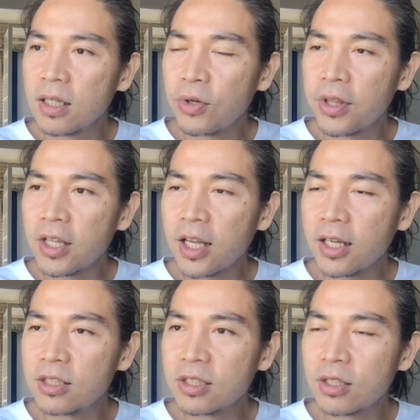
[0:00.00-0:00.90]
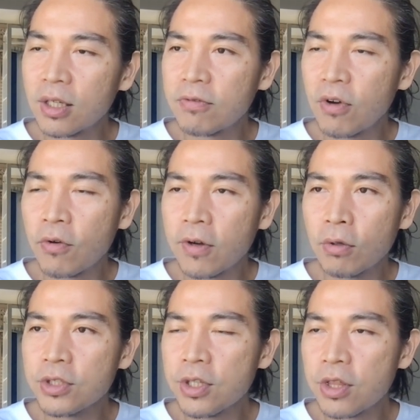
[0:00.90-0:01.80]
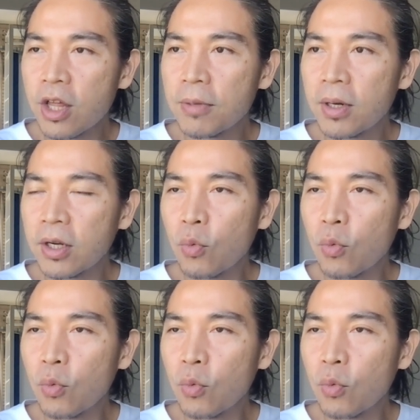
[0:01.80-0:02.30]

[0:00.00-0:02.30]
around that time, I've always thought about, okay,